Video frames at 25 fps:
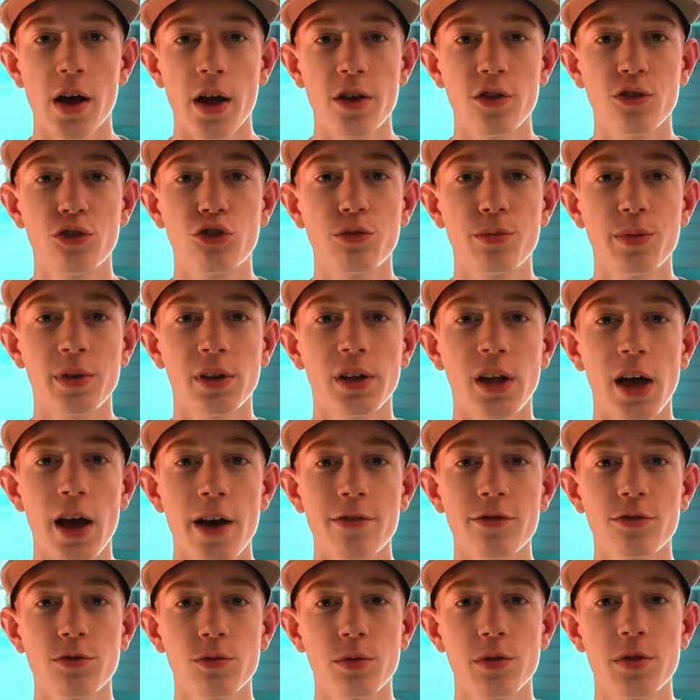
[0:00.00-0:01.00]
and you should be
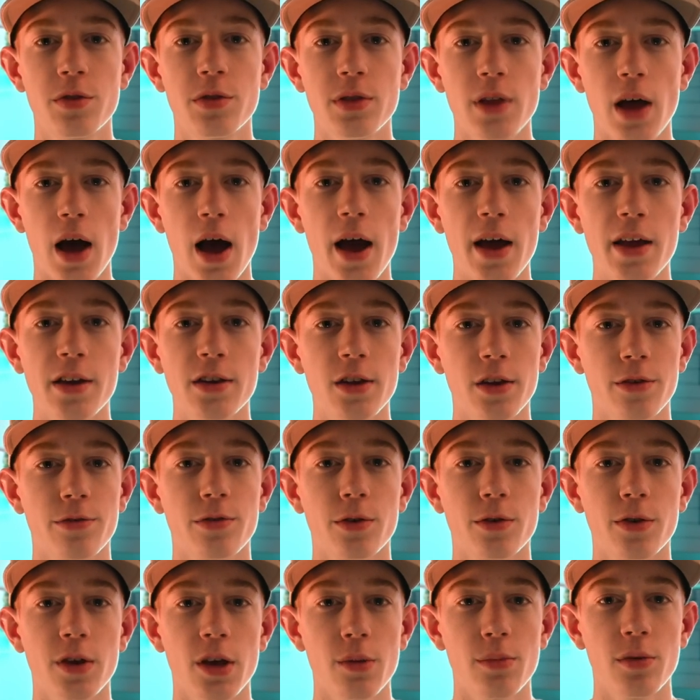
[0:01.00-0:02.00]
left with 9
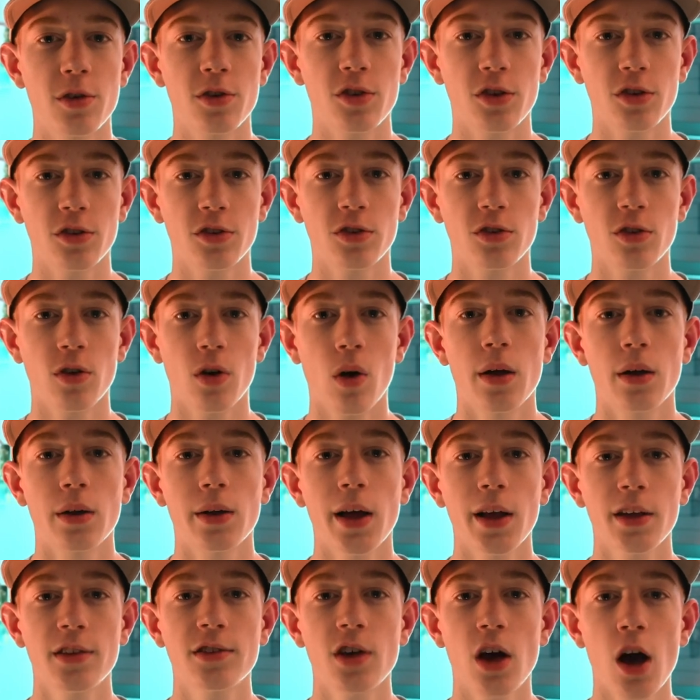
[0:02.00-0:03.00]
different images.
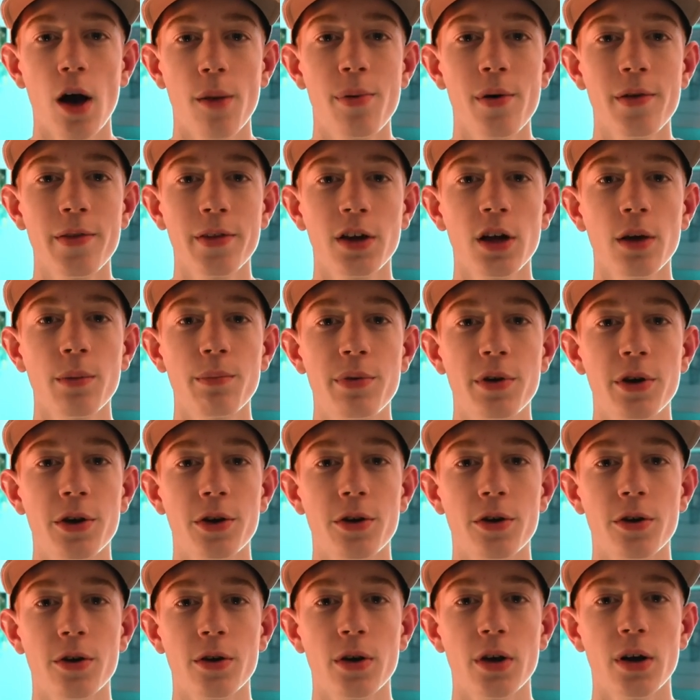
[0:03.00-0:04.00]
Let's hop on the
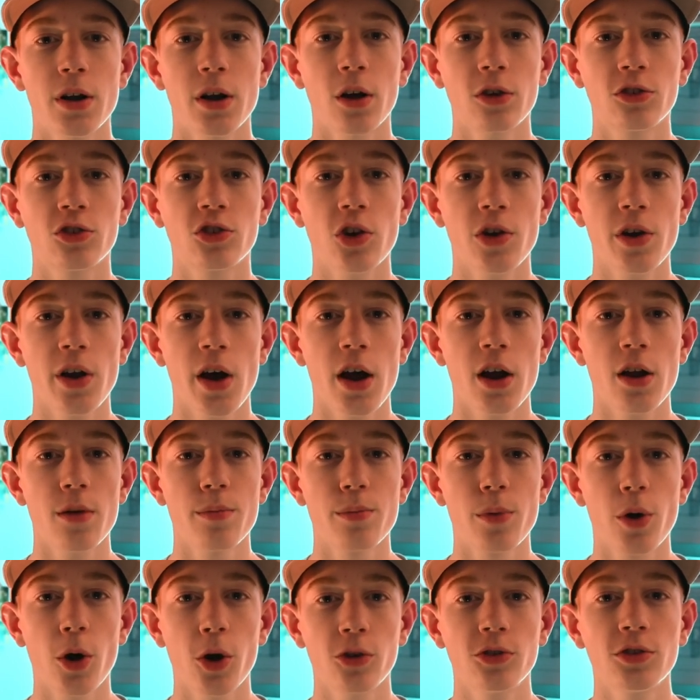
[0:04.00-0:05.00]
computer, and I'll show you how to
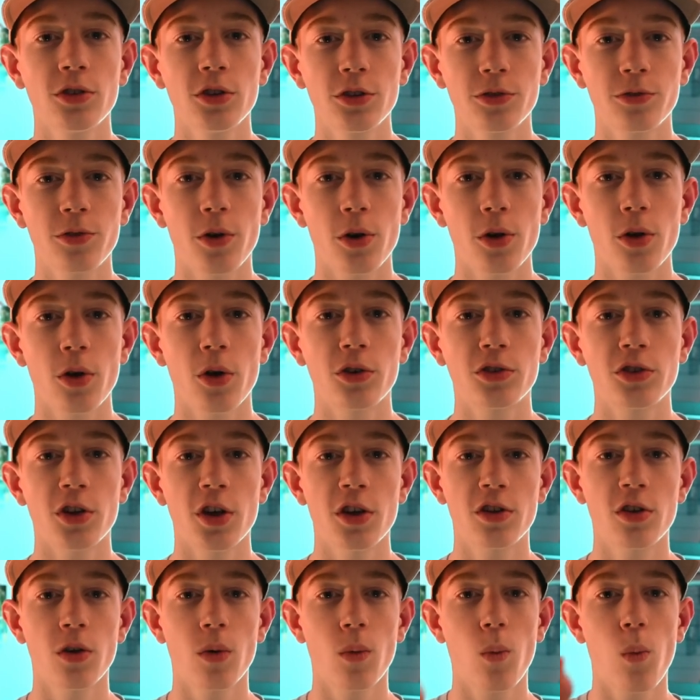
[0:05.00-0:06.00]
merge these photos
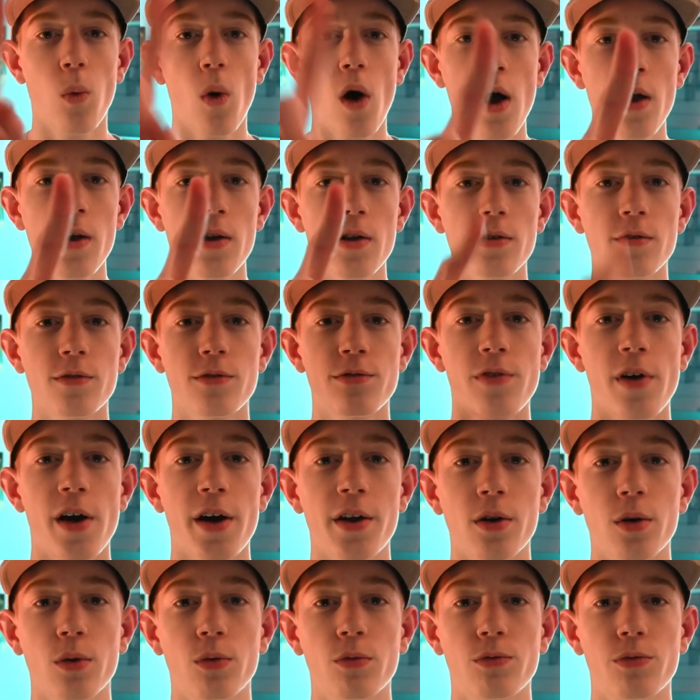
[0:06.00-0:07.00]
into one final